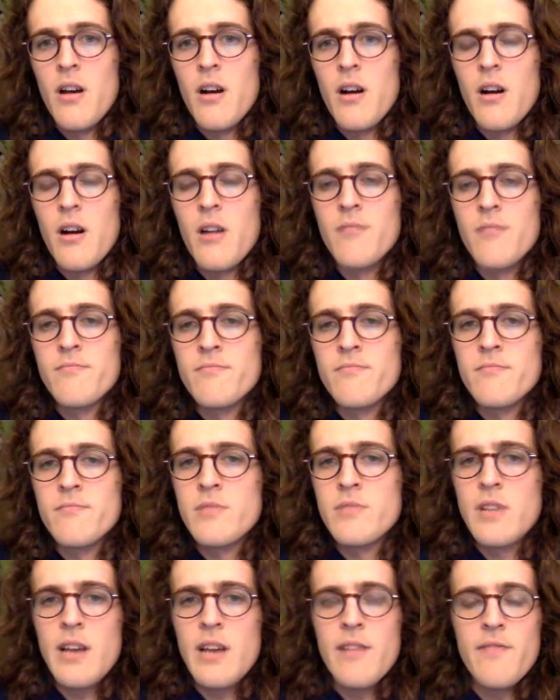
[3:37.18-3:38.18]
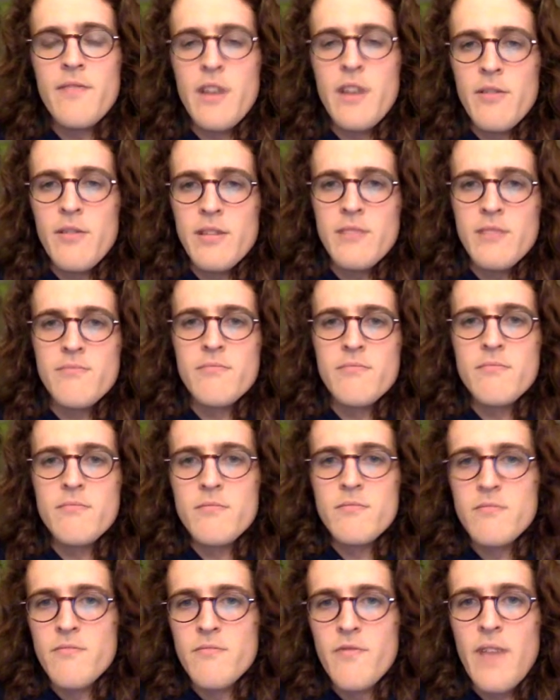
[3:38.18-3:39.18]
It's kind of very
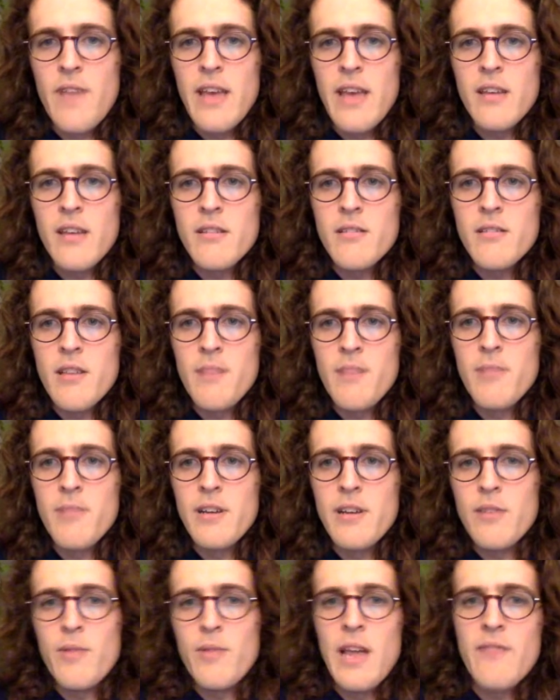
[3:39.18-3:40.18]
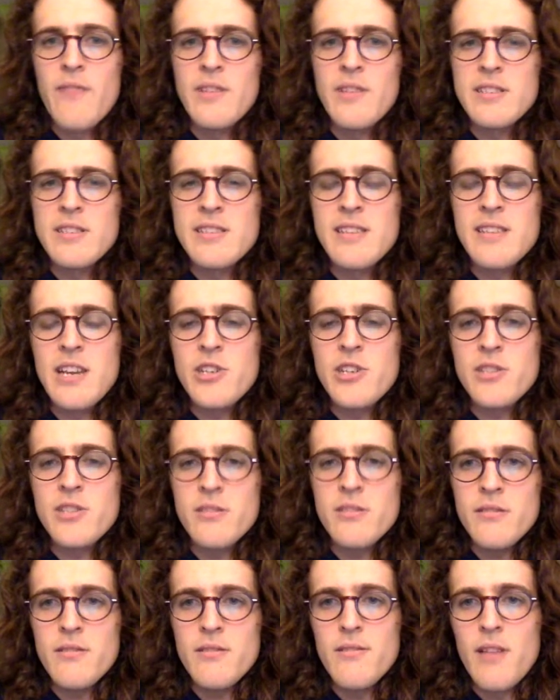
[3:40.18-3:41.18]
vague, but we have a
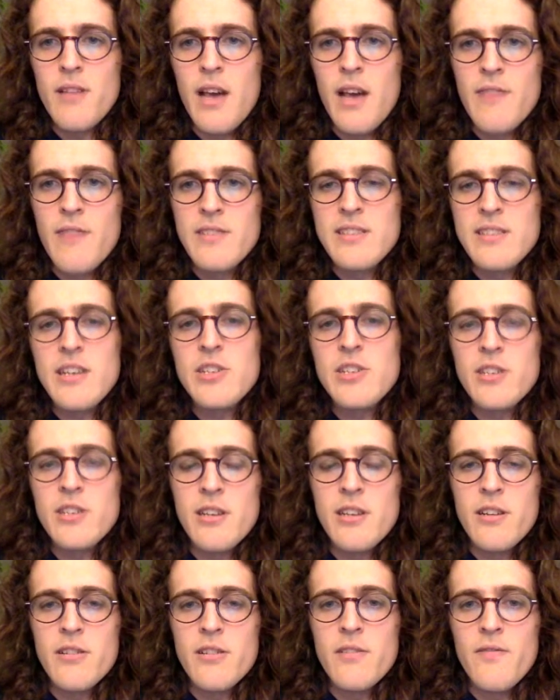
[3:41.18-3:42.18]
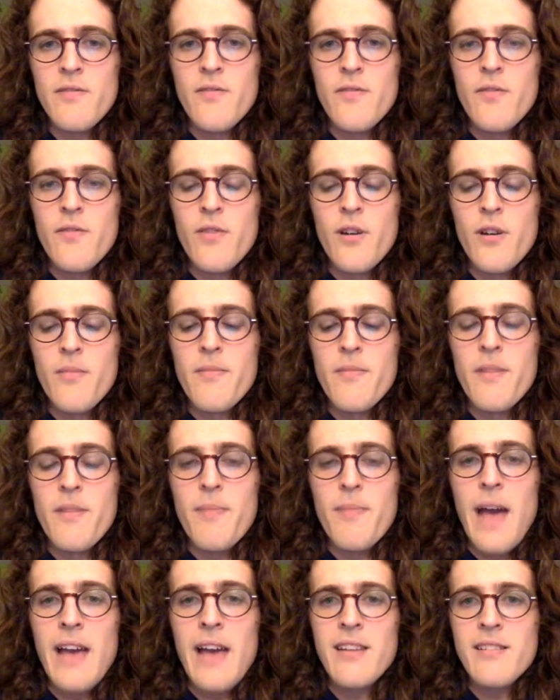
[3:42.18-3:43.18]
section. I have a section here from the
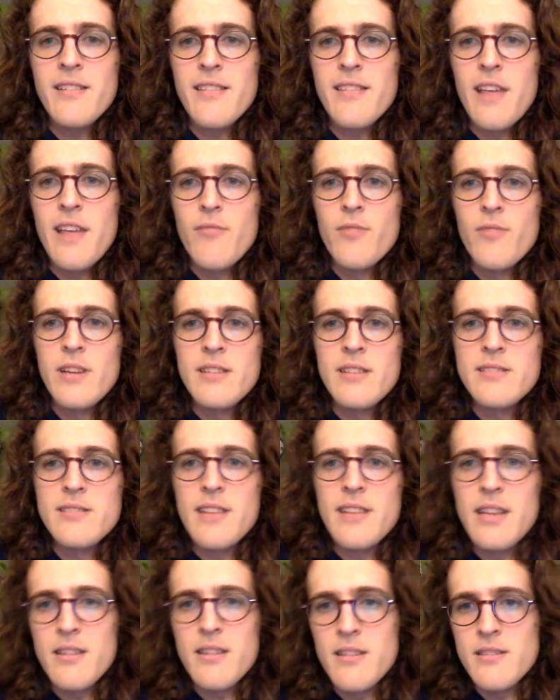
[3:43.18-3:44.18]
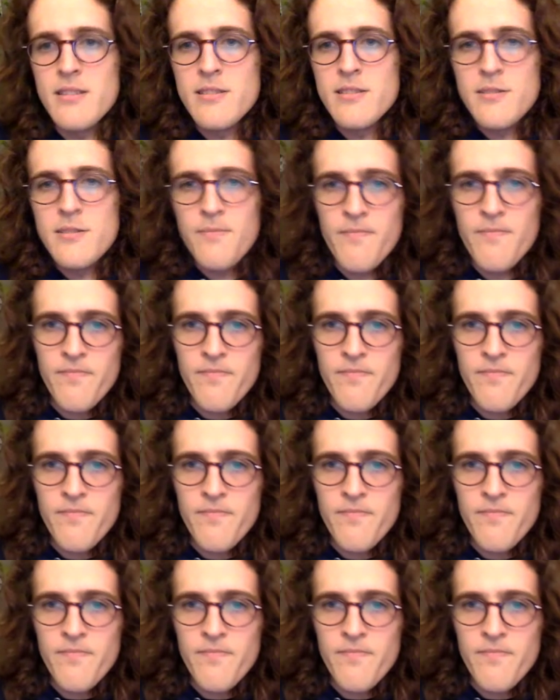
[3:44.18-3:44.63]
patent that reads like this.